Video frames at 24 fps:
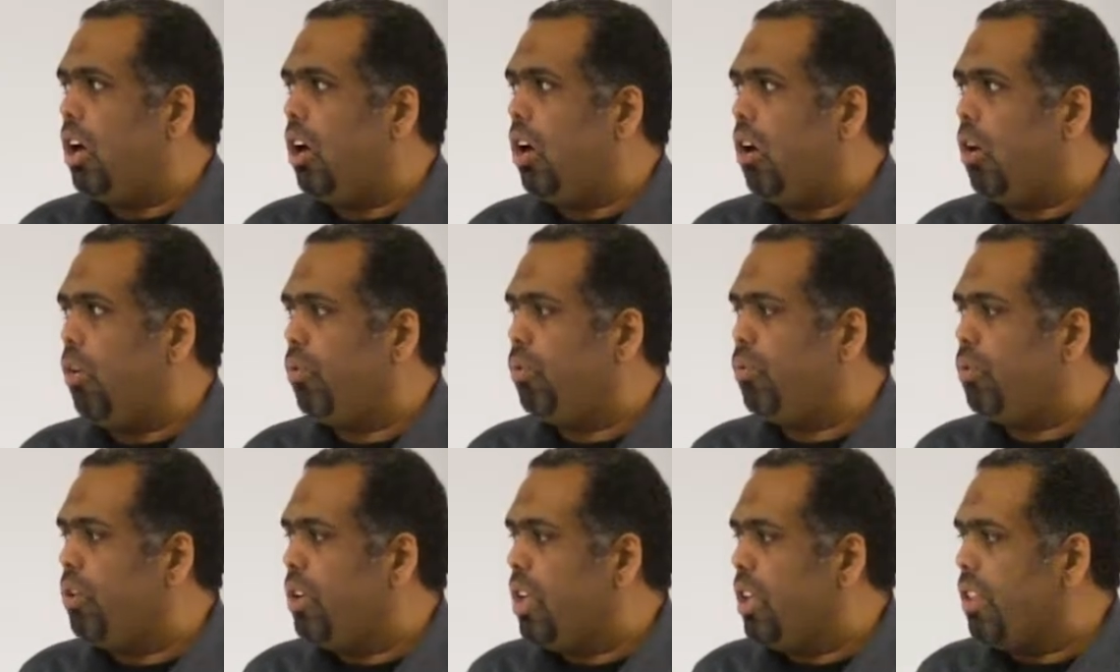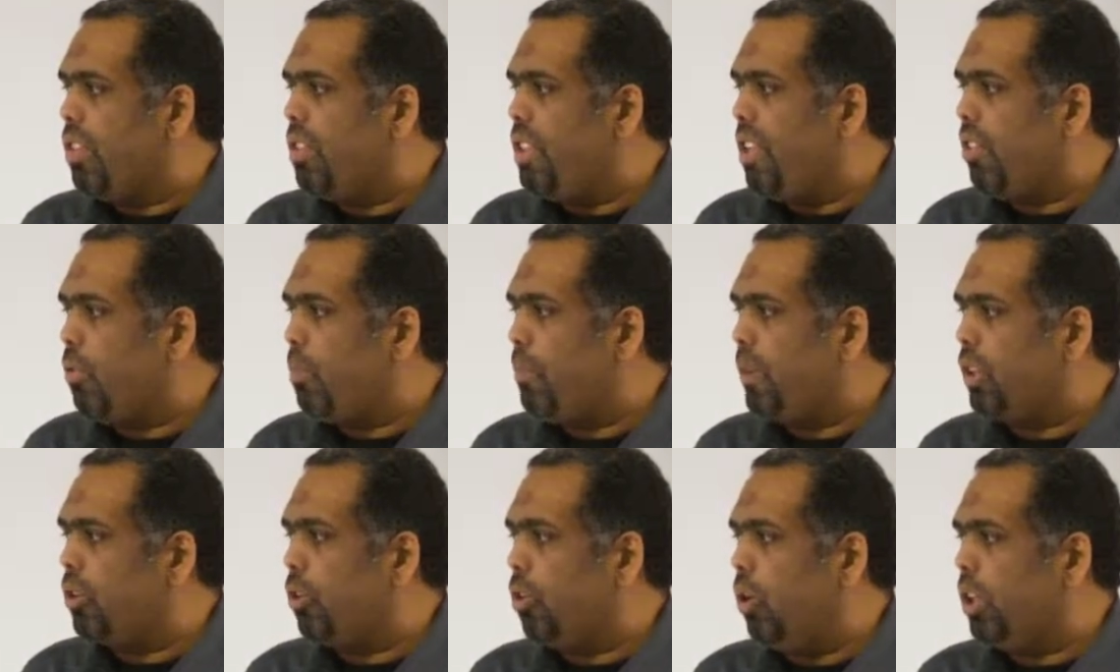of this
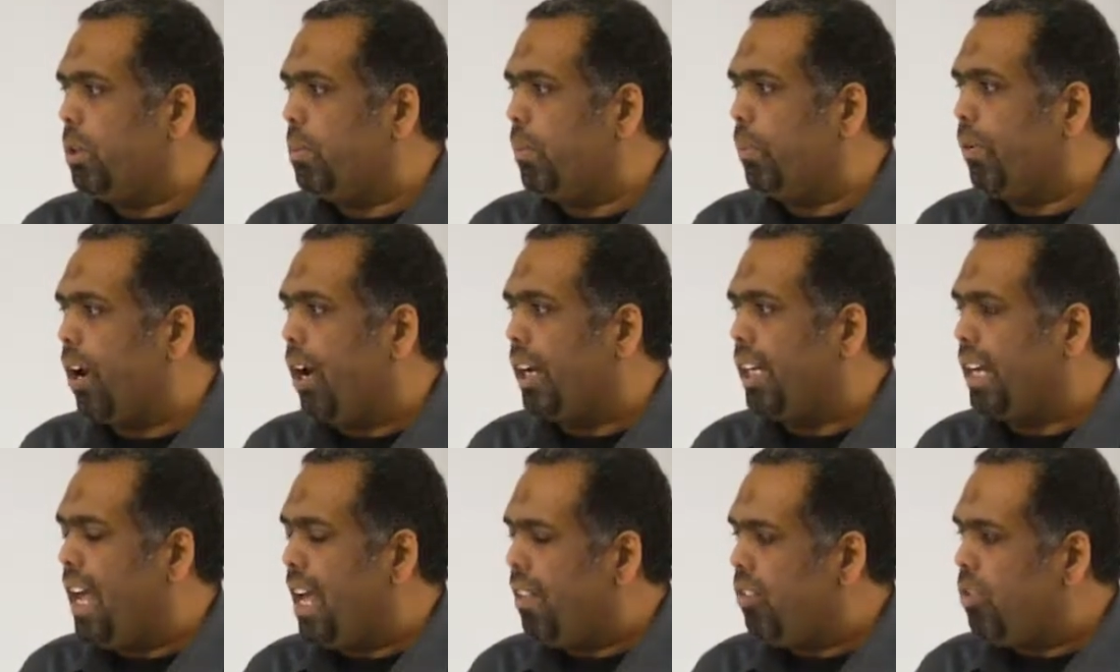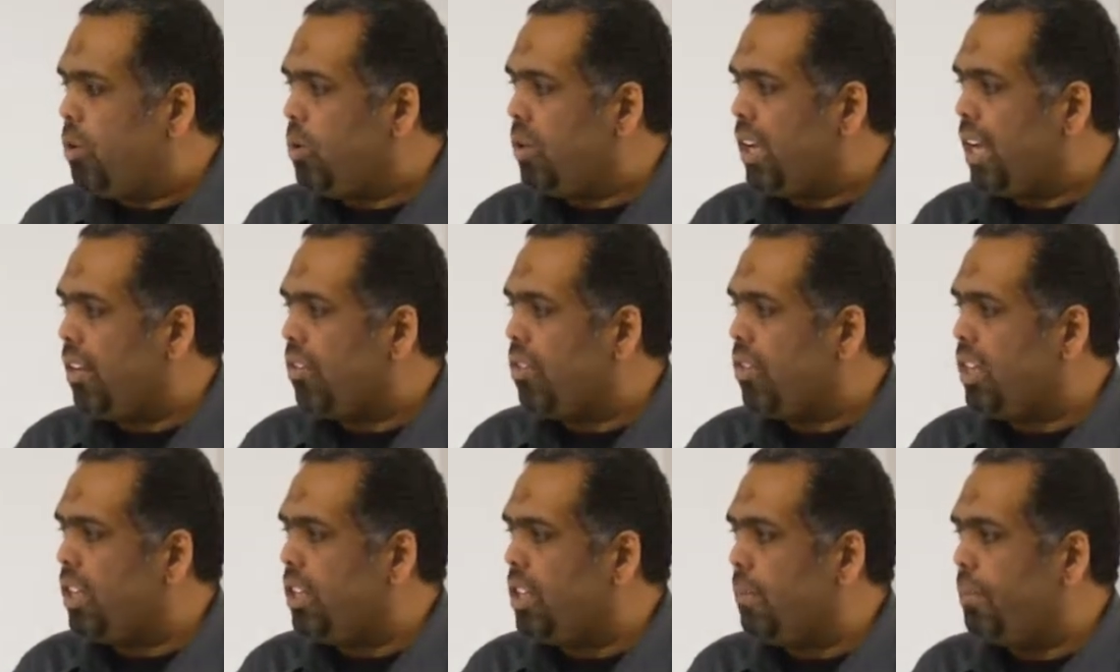petroleum brine. As you
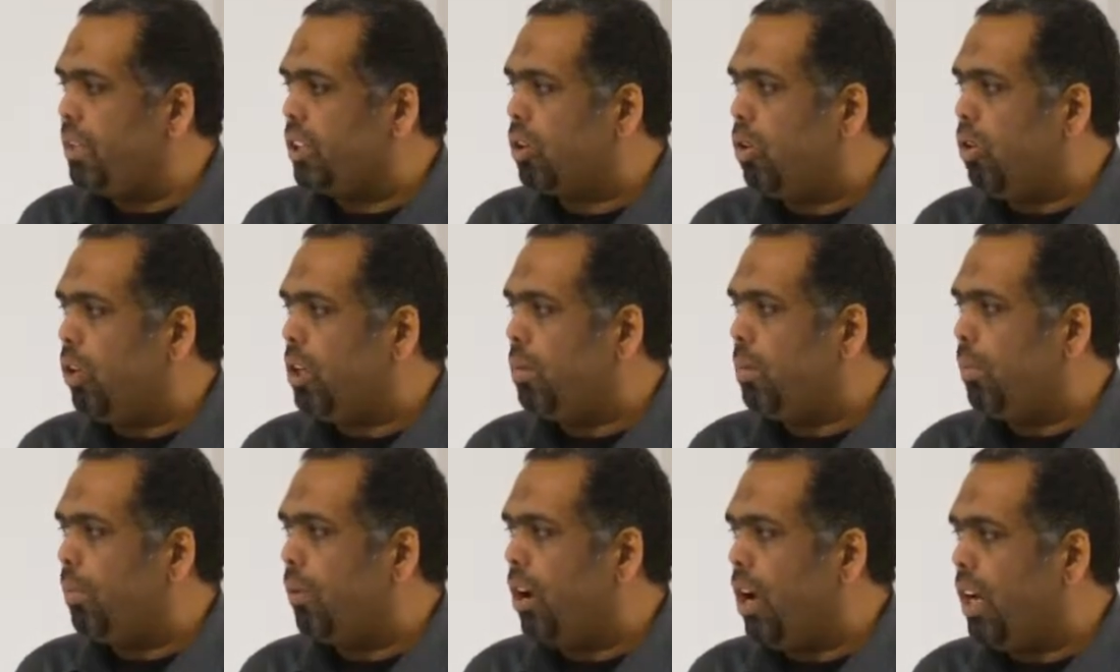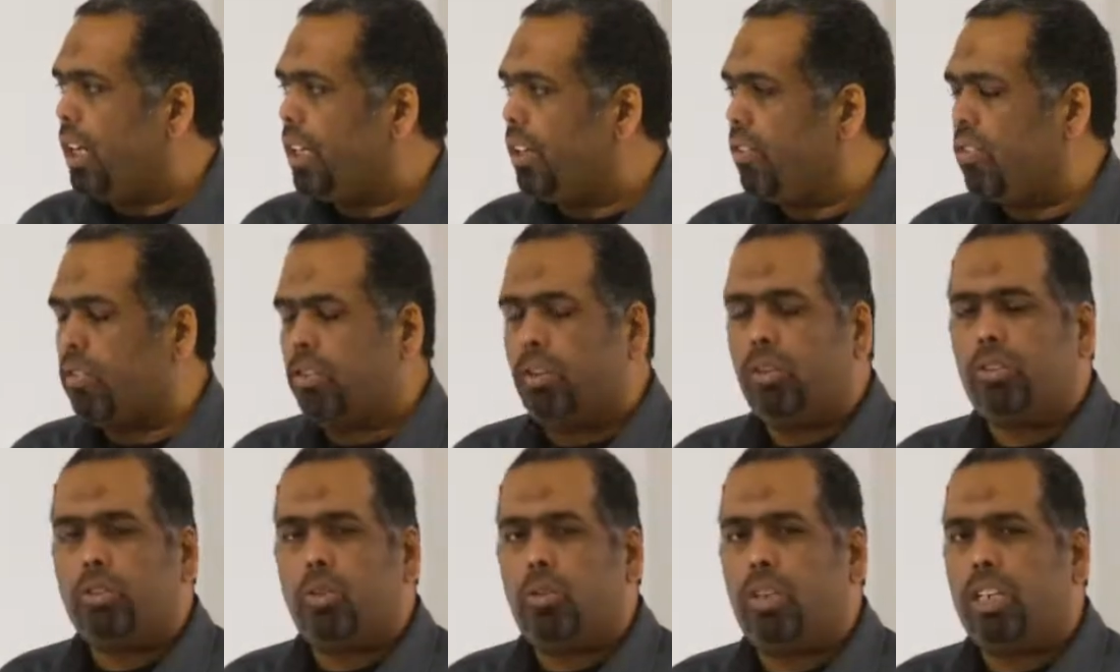can see, the petroleum brine is
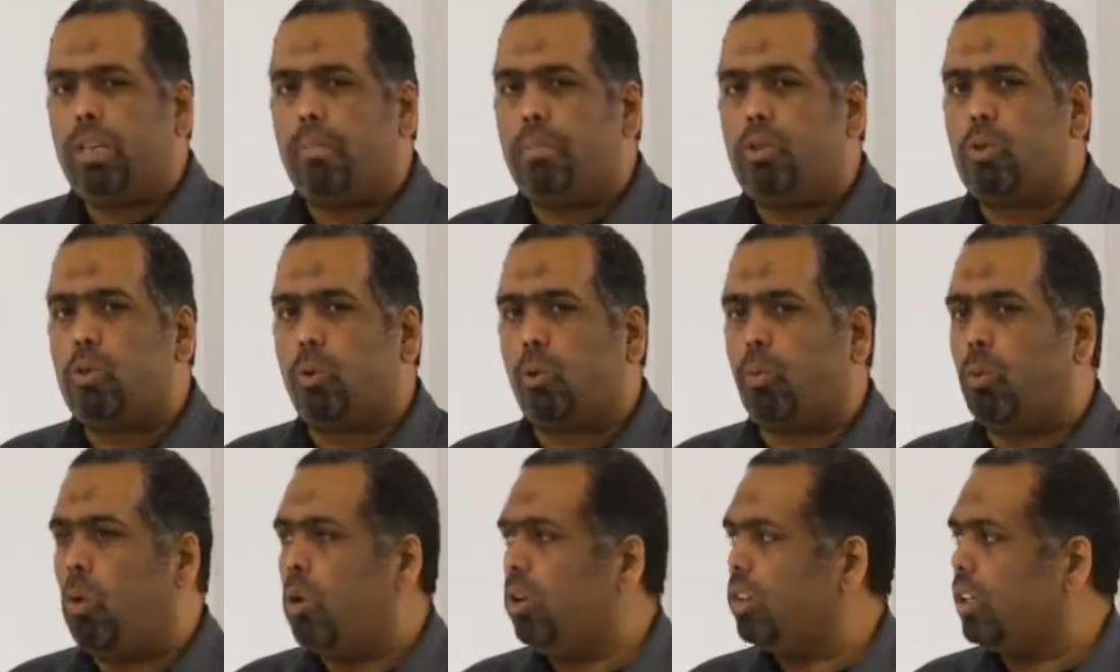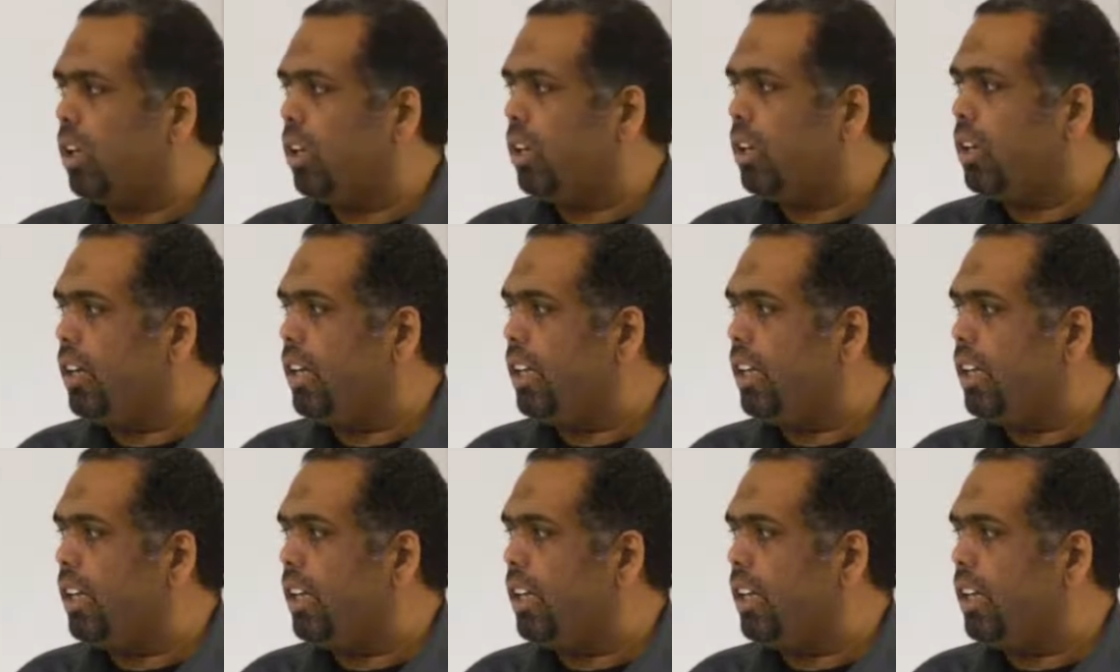not only pure water.